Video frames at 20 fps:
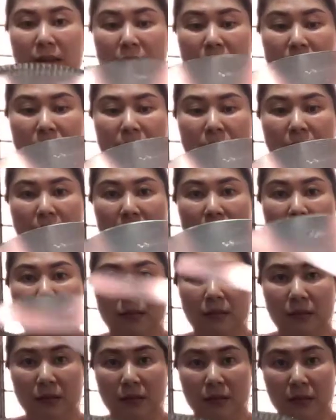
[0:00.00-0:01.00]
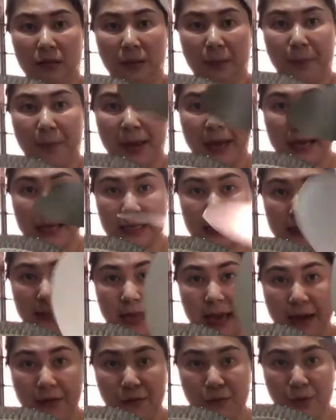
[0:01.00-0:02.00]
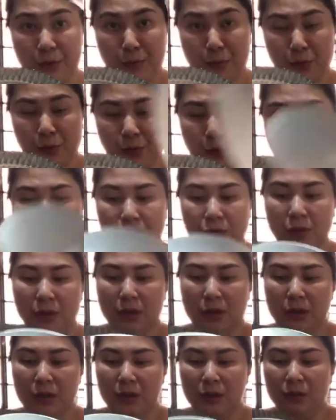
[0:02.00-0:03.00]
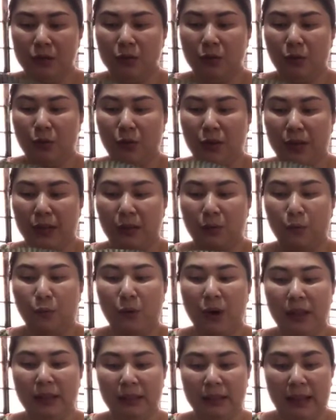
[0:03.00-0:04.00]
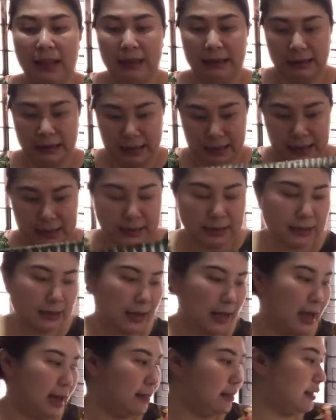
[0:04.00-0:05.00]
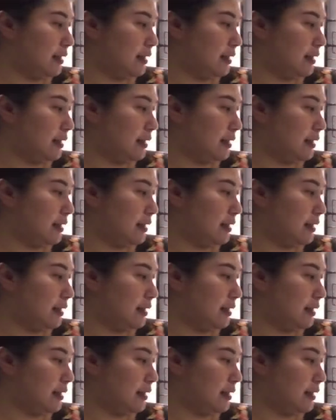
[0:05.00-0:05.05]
is the base can removed, so we need one like this, and